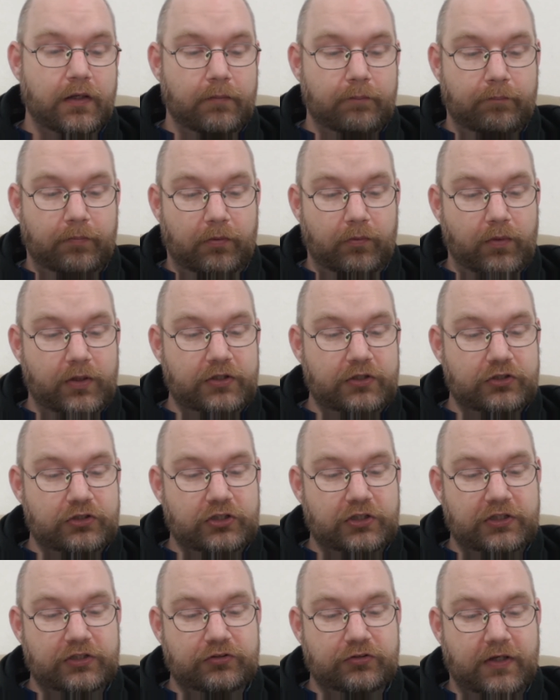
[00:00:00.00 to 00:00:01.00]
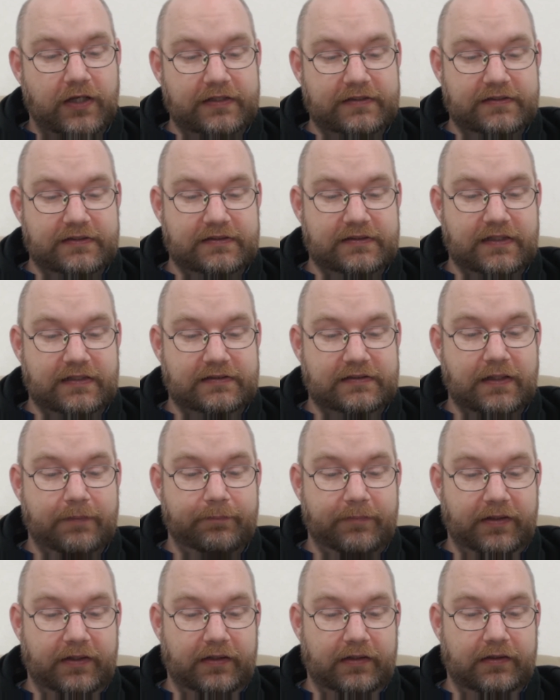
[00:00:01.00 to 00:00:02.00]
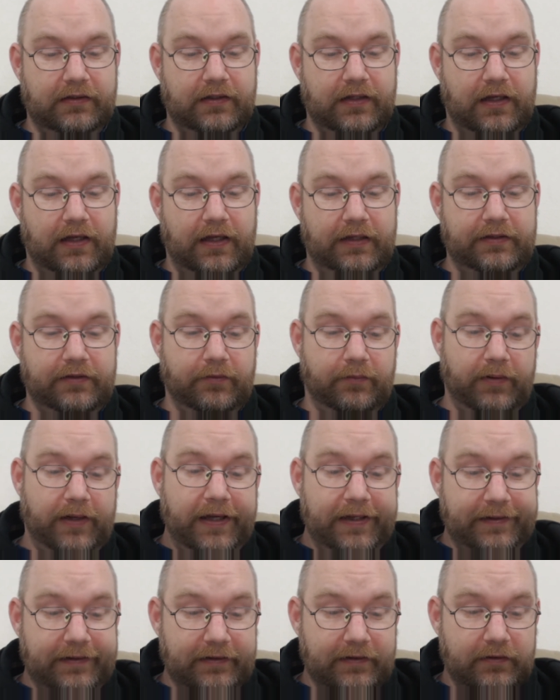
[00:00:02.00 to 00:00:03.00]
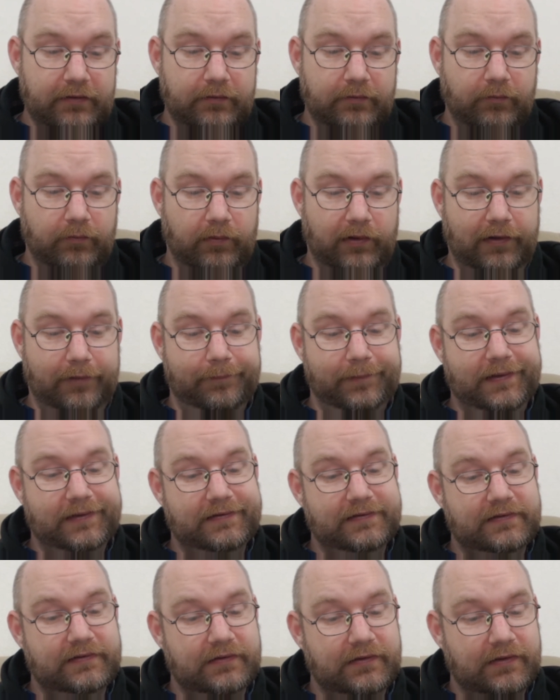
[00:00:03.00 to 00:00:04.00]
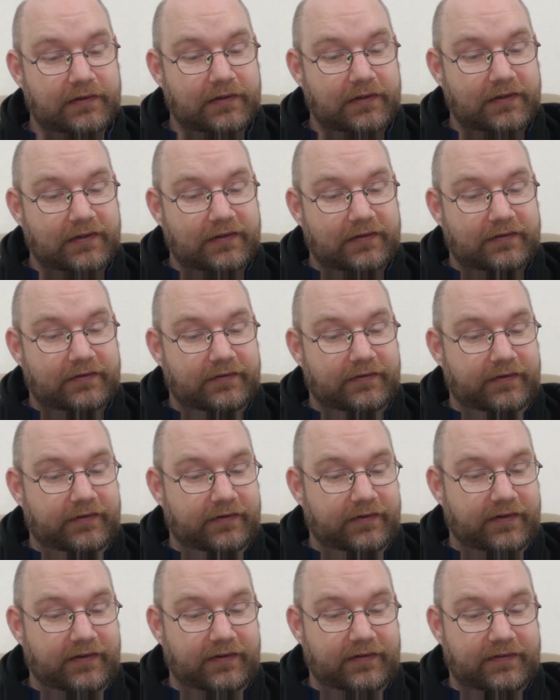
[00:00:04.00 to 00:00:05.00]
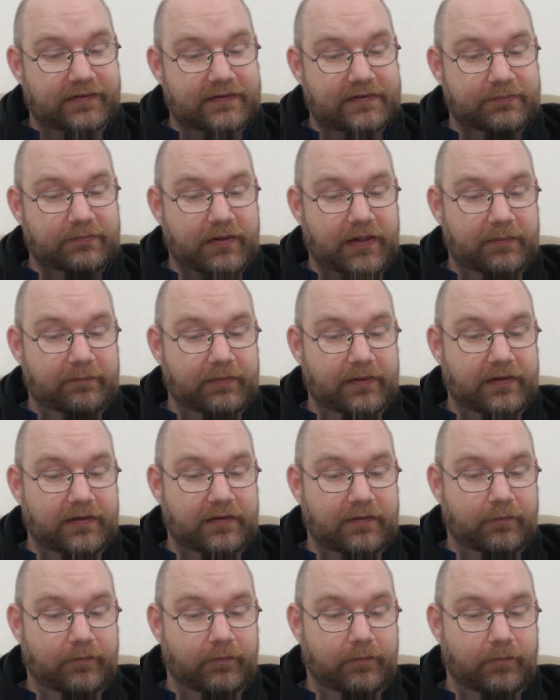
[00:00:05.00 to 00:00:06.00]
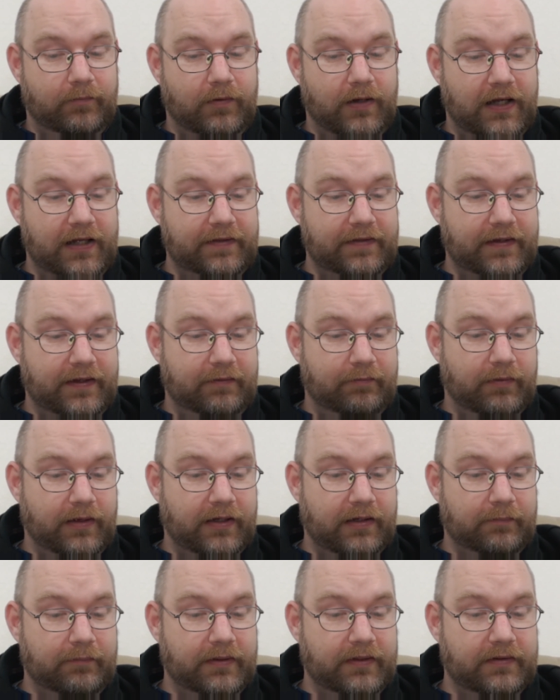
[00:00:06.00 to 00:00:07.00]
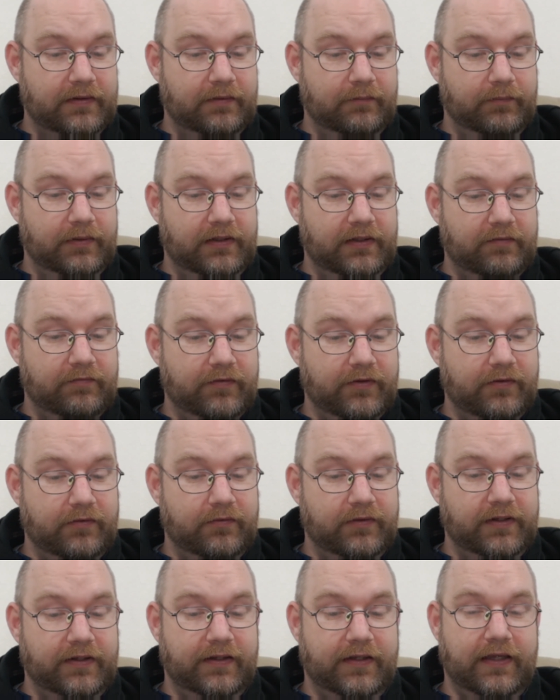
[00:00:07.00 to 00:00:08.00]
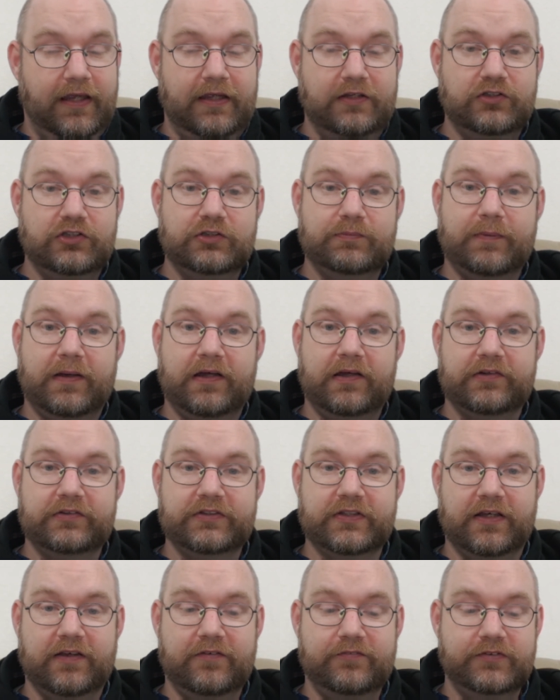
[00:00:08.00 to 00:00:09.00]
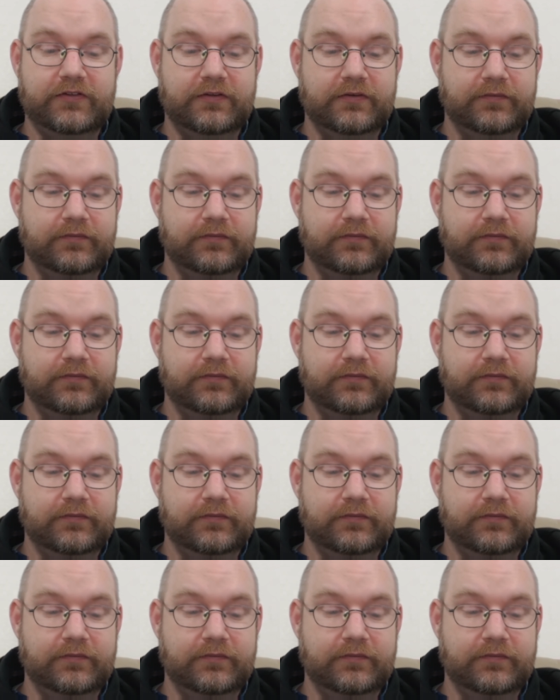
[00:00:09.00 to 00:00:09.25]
But one usually tries to say something. I know I did. "Well, miss, do you think this might be the why they recommend that we never go into the cages by ourselves?"